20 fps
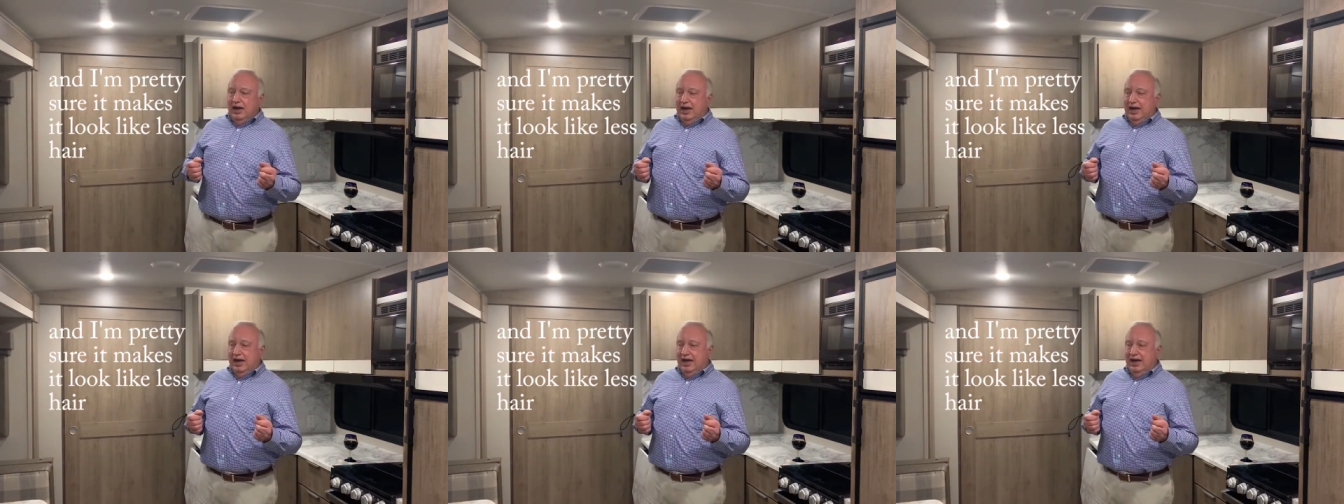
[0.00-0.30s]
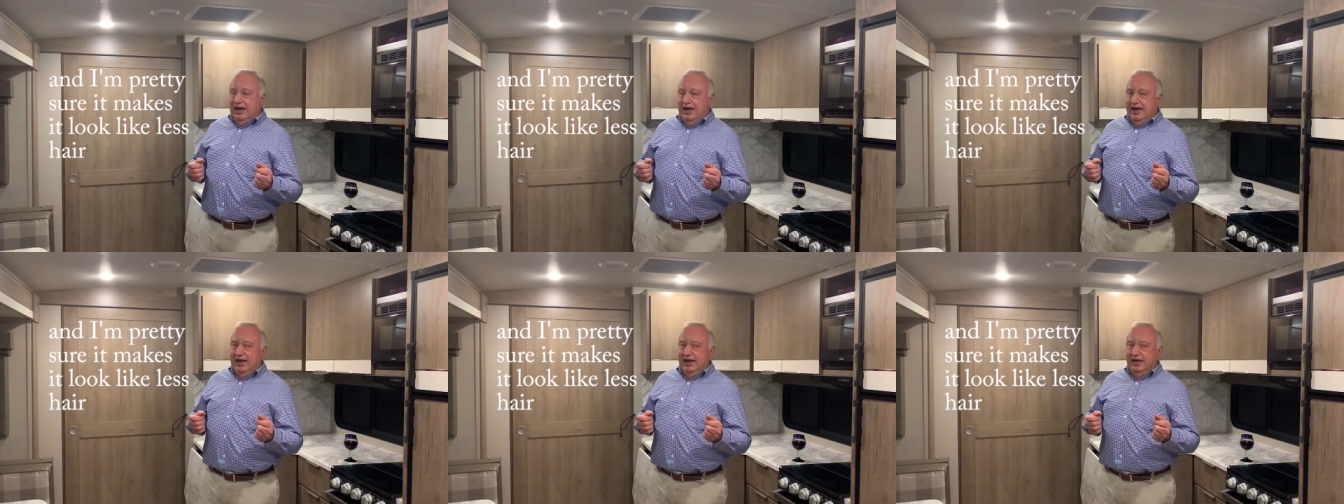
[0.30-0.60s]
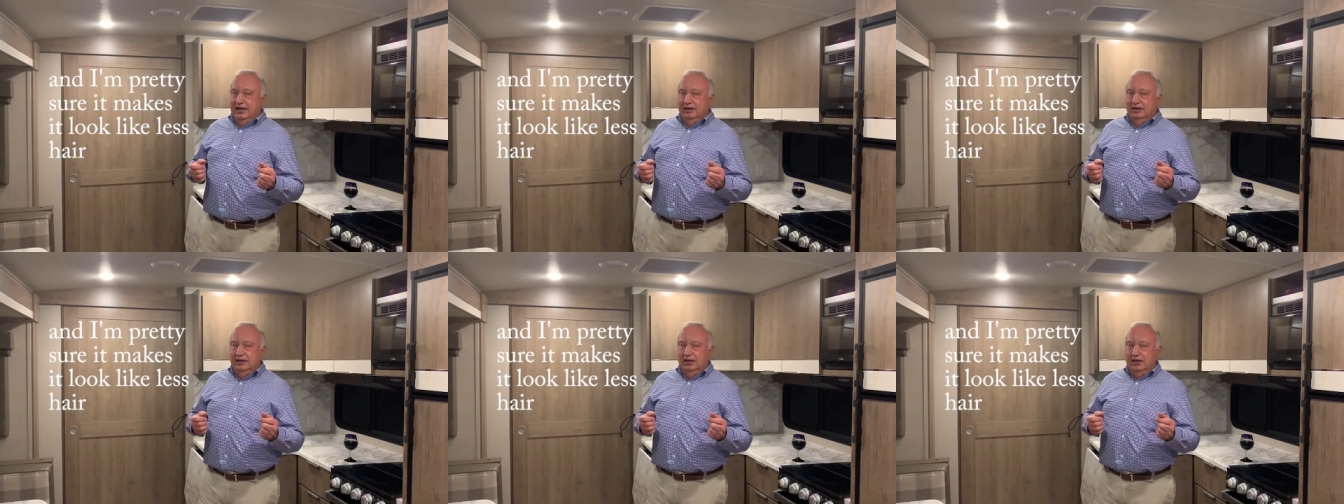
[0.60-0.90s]

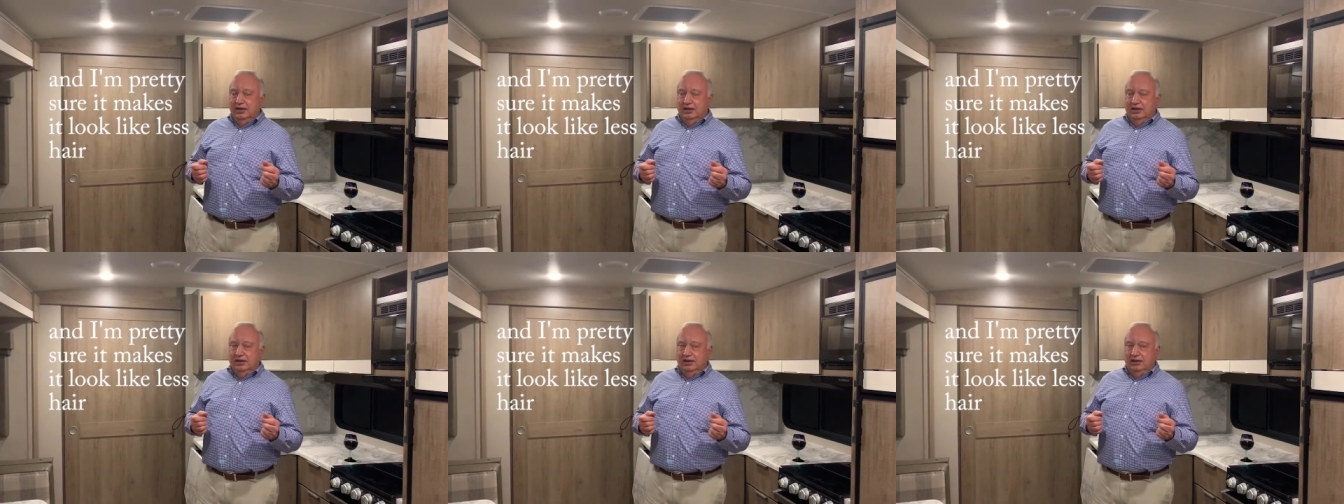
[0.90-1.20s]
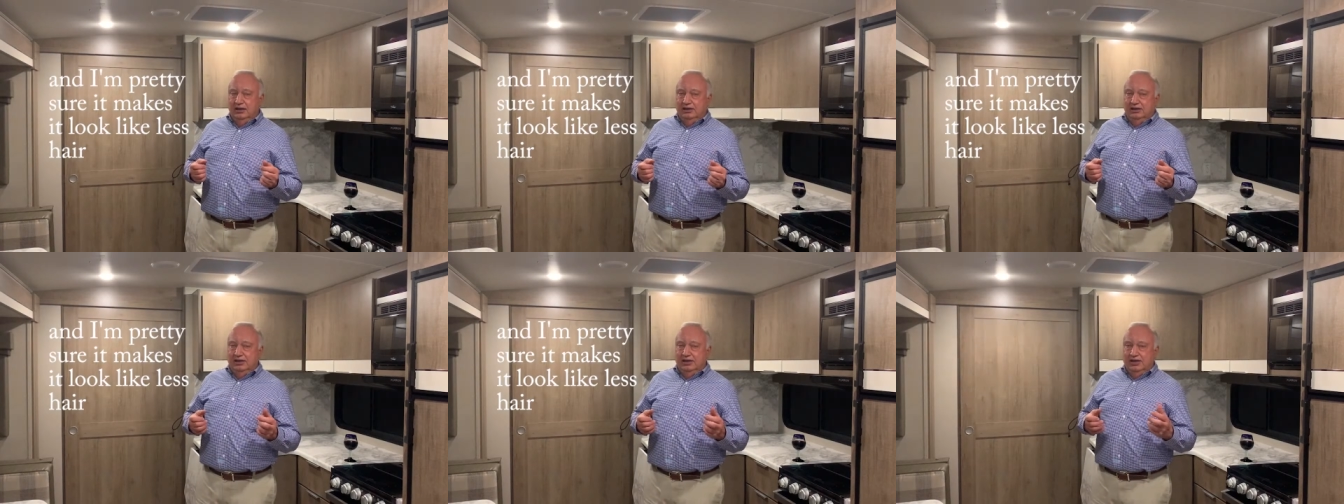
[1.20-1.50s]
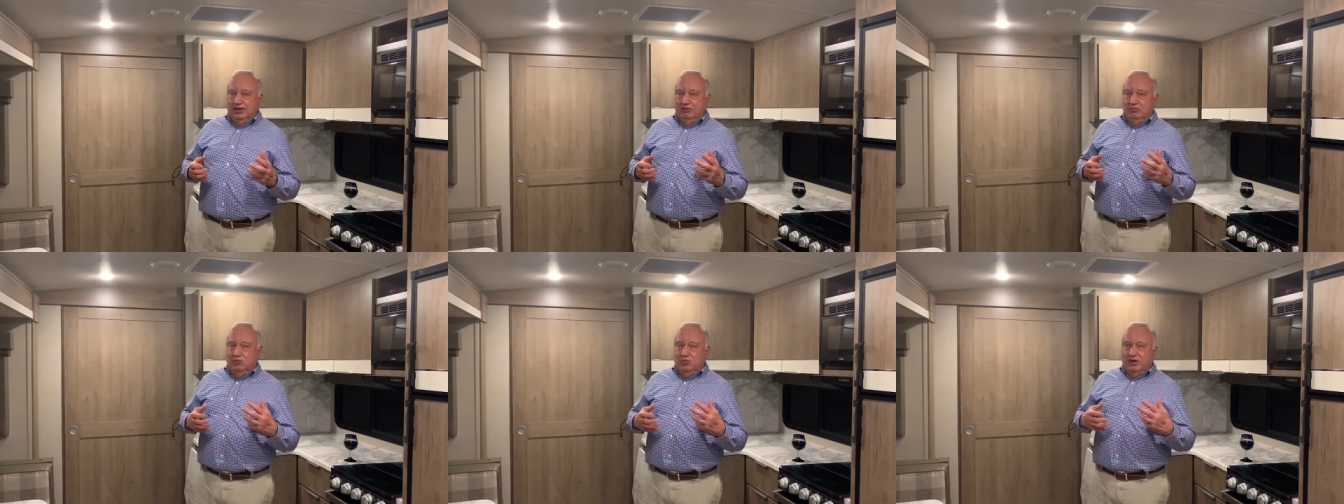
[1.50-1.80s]
And
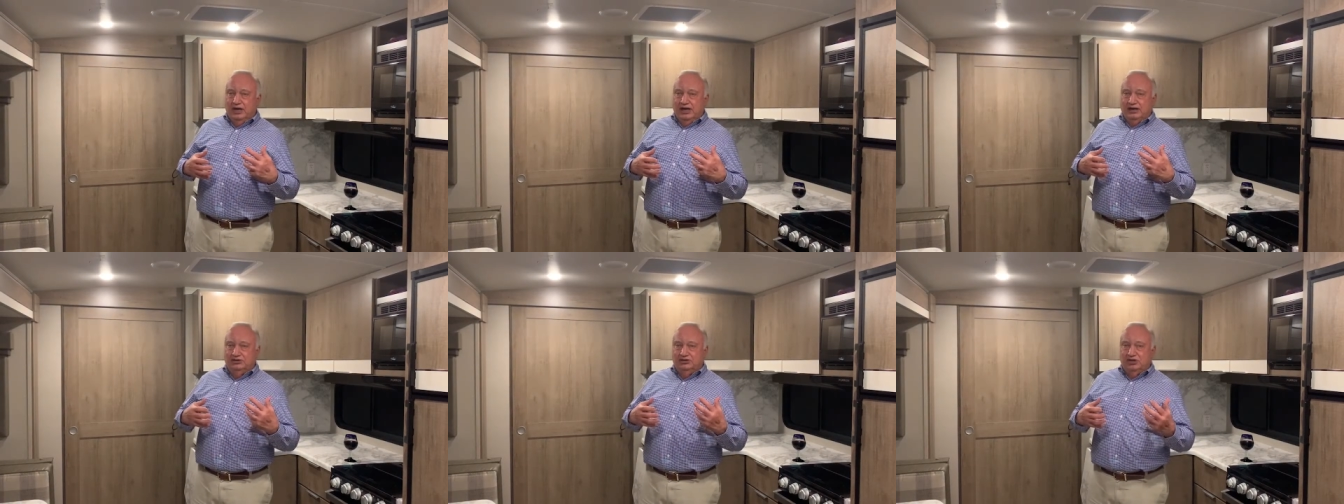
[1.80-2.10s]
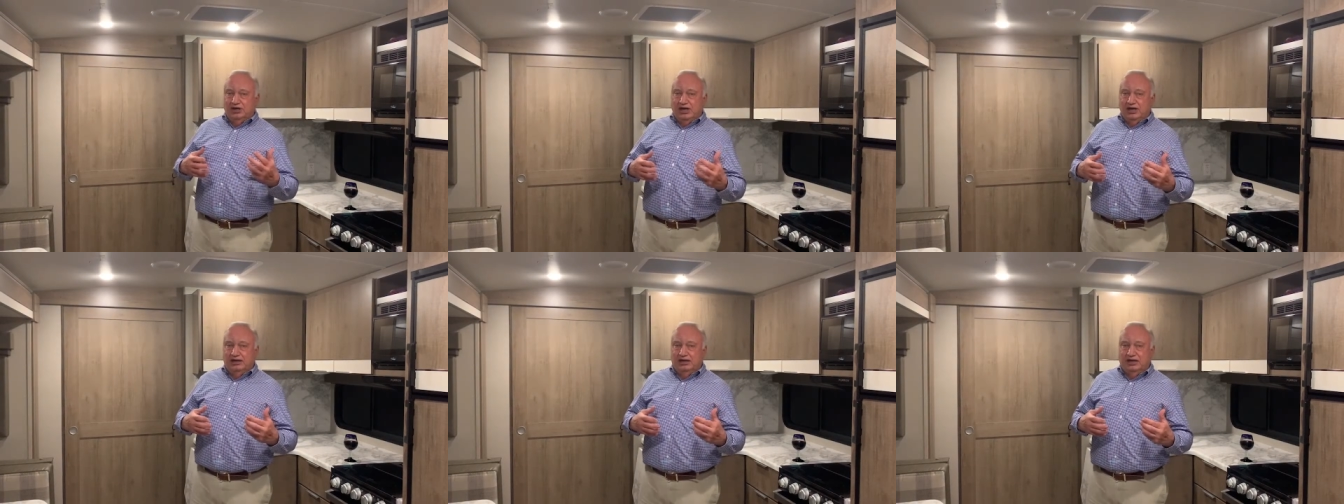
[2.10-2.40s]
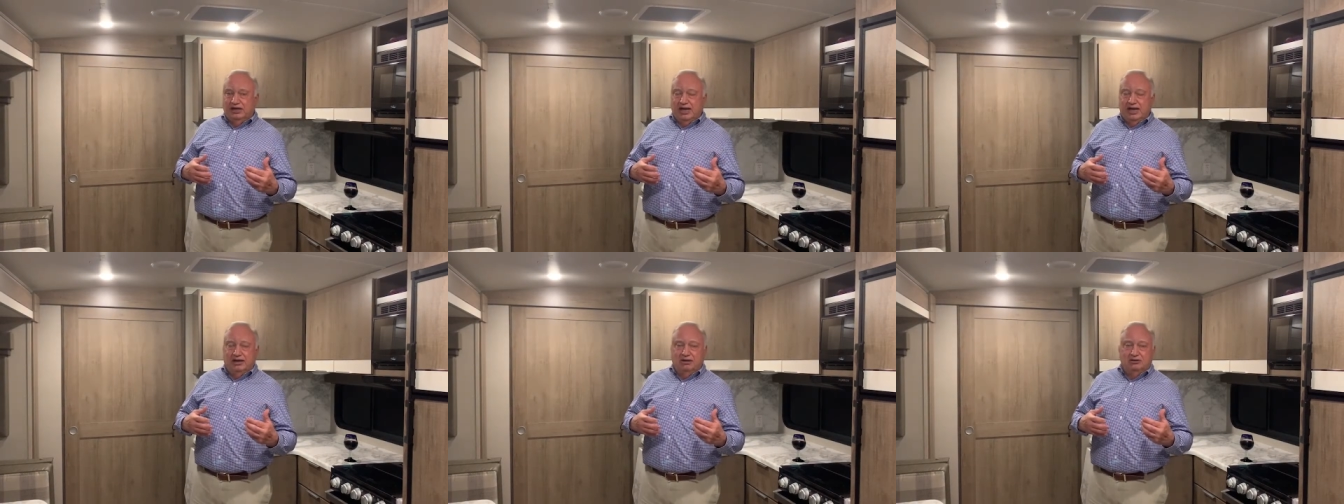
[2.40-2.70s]
then when I tried to
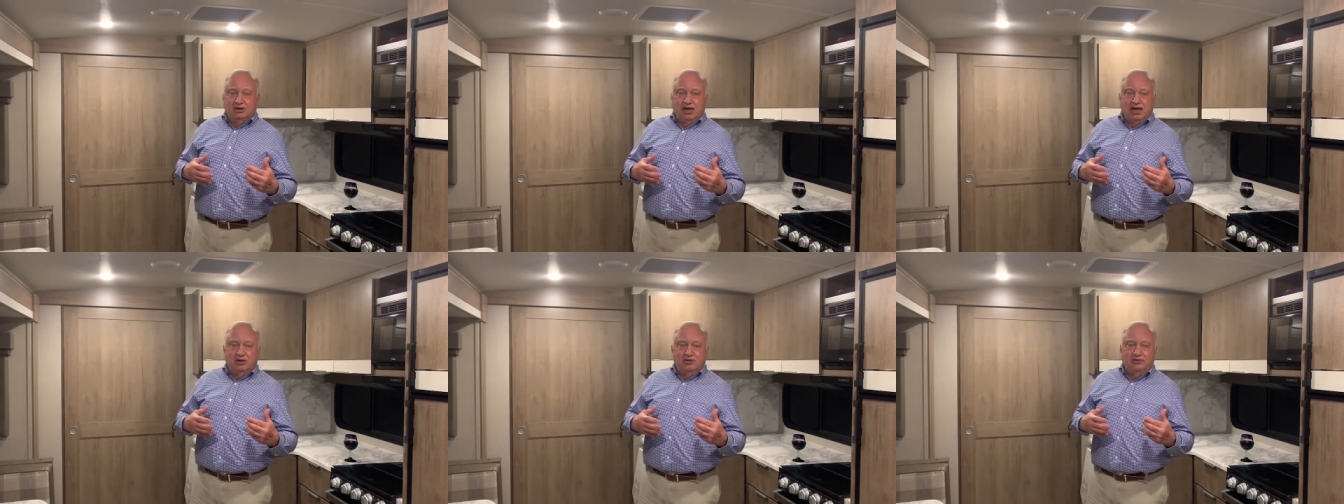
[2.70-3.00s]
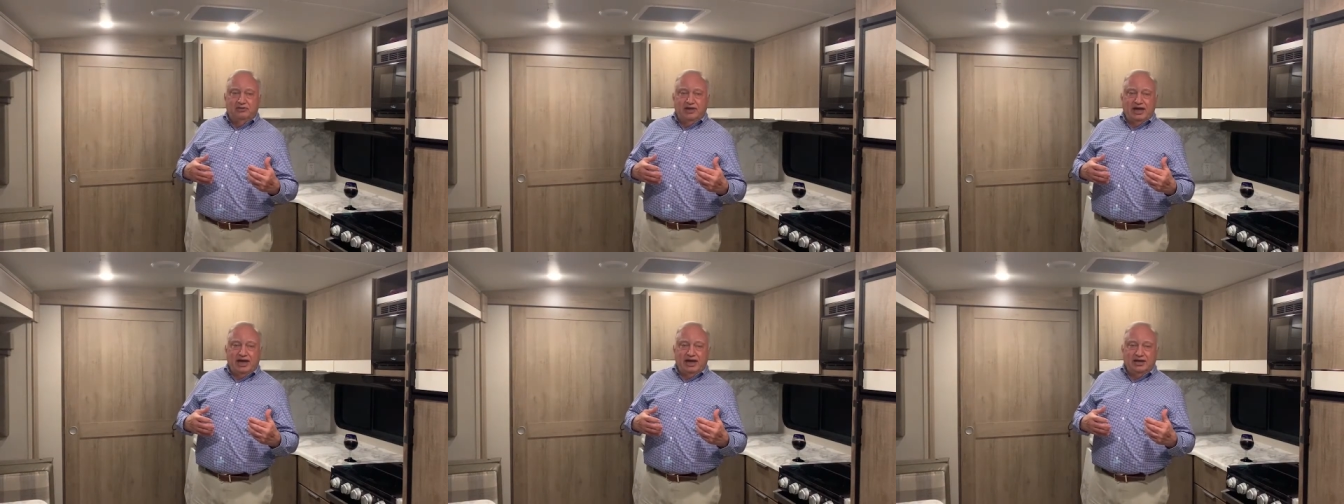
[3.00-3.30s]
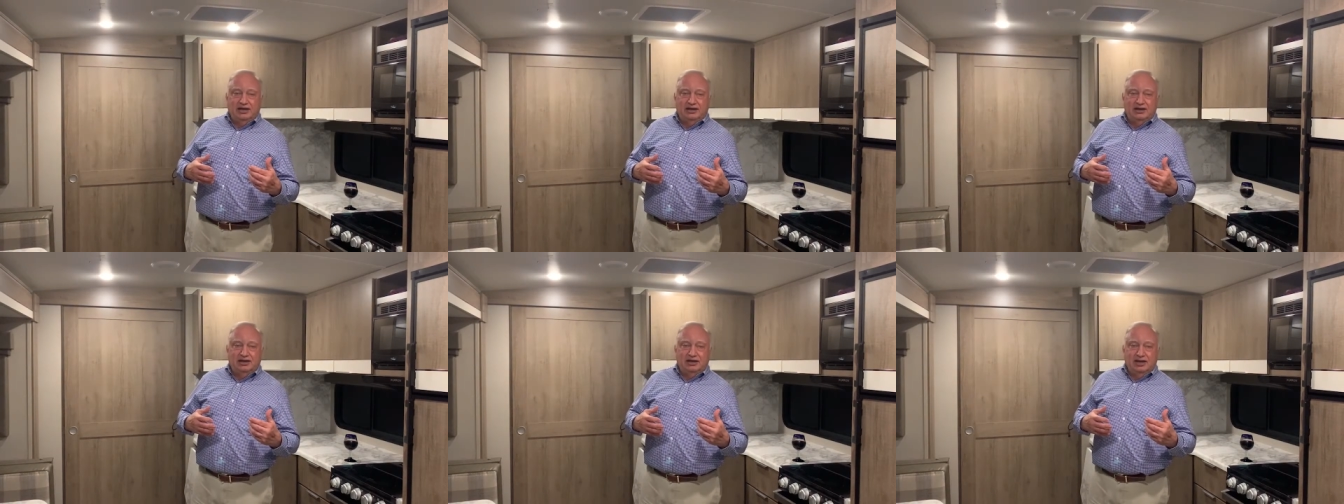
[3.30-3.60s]
download that,